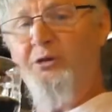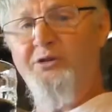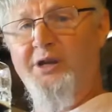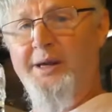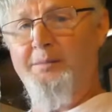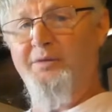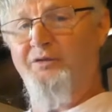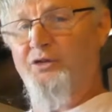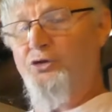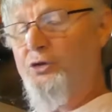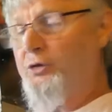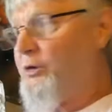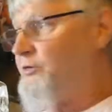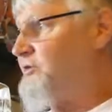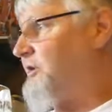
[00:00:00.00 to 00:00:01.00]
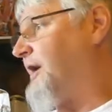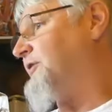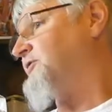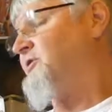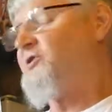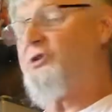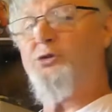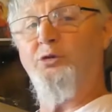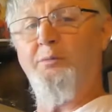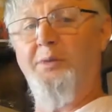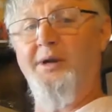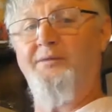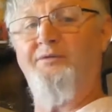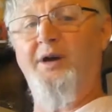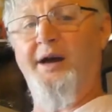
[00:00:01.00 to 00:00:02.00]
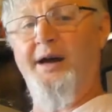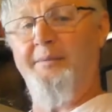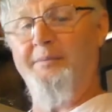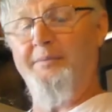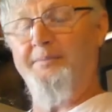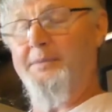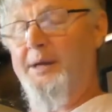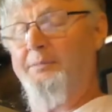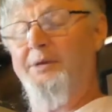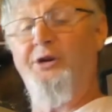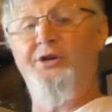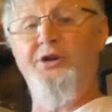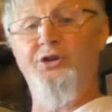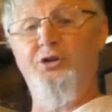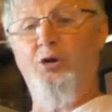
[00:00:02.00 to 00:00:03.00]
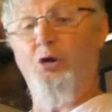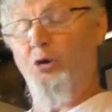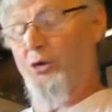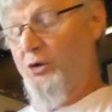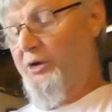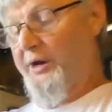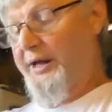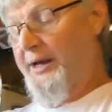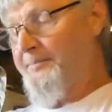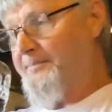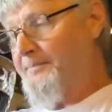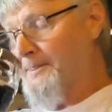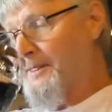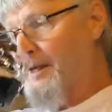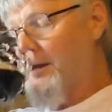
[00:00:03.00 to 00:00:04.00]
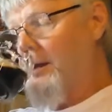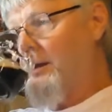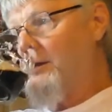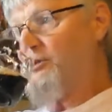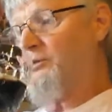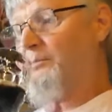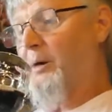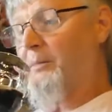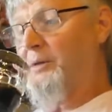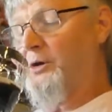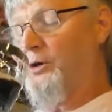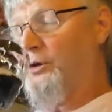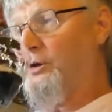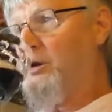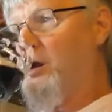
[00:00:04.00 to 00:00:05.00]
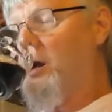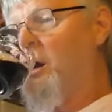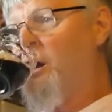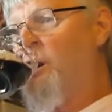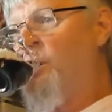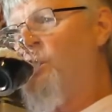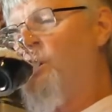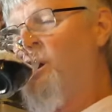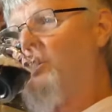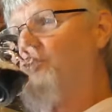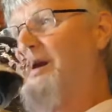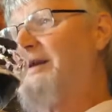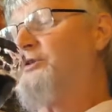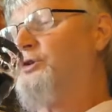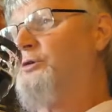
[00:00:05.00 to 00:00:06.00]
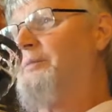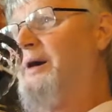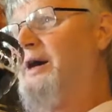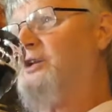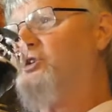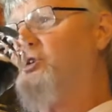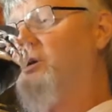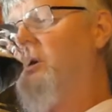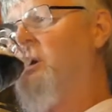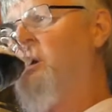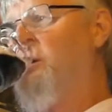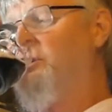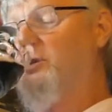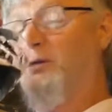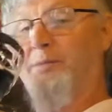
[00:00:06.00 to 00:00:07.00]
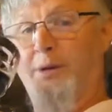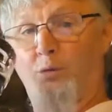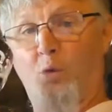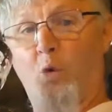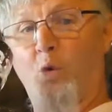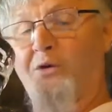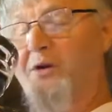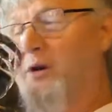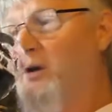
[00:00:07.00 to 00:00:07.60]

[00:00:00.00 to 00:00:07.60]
to keep you for too long today. I was listening to a bit of American Dog earlier, as you probably heard. I drank too much, so be warned.